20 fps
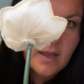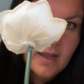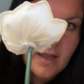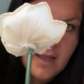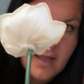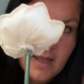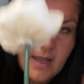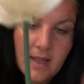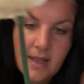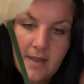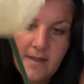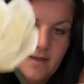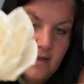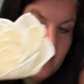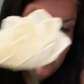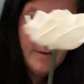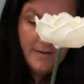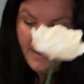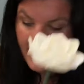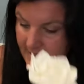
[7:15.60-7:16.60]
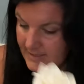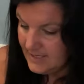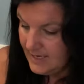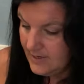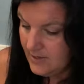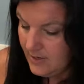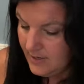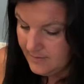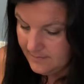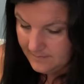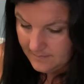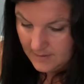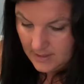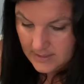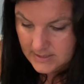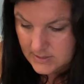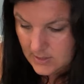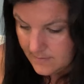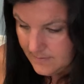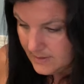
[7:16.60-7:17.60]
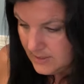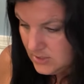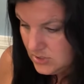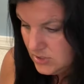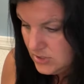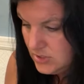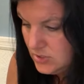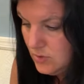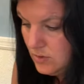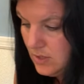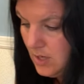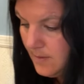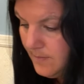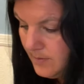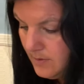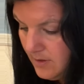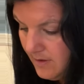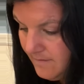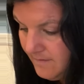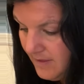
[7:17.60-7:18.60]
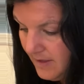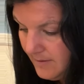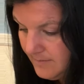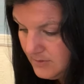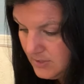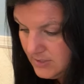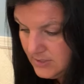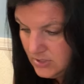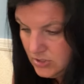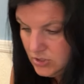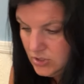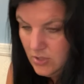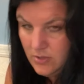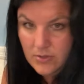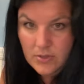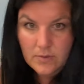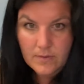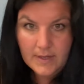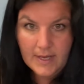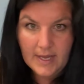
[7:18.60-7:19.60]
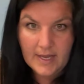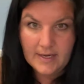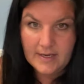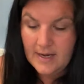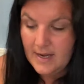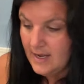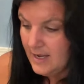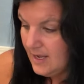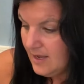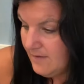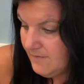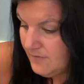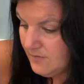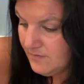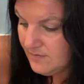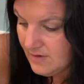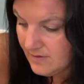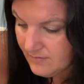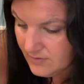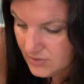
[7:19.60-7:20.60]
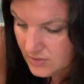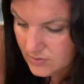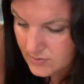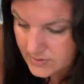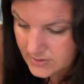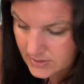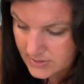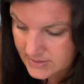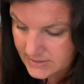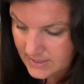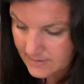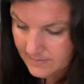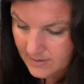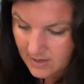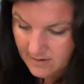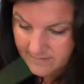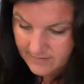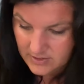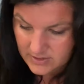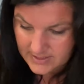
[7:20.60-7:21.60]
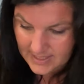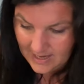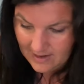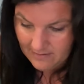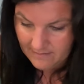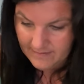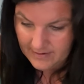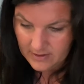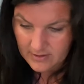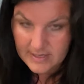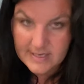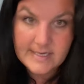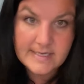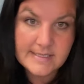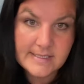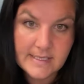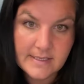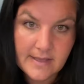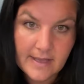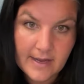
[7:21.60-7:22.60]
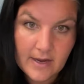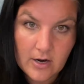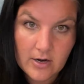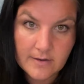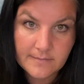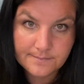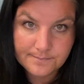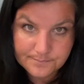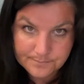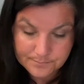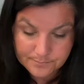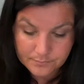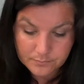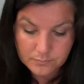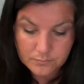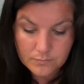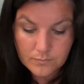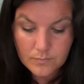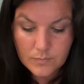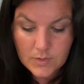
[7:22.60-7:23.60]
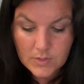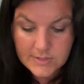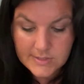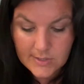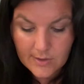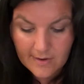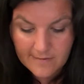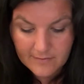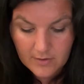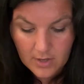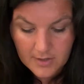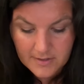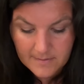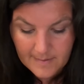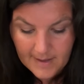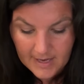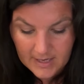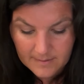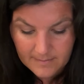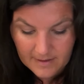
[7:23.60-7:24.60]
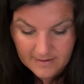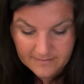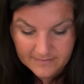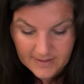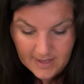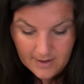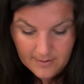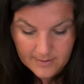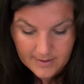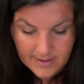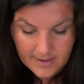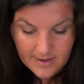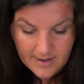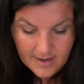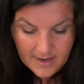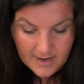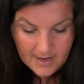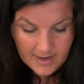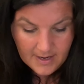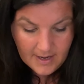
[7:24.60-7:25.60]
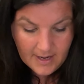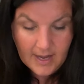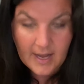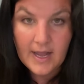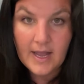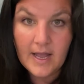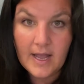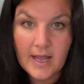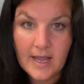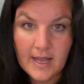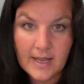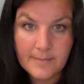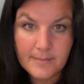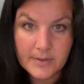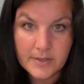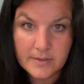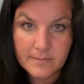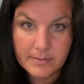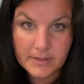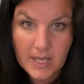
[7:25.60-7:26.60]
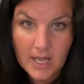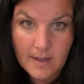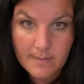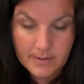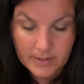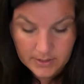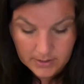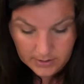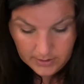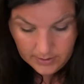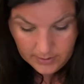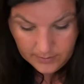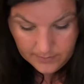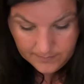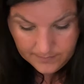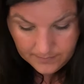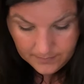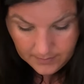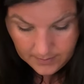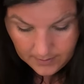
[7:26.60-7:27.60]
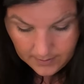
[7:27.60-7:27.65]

and they stay good. So I'm going to just do a couple of them just to show you again, if you've never used our stem covers, how very easy they are. So I've got the back of my flower. I put a blob of glue.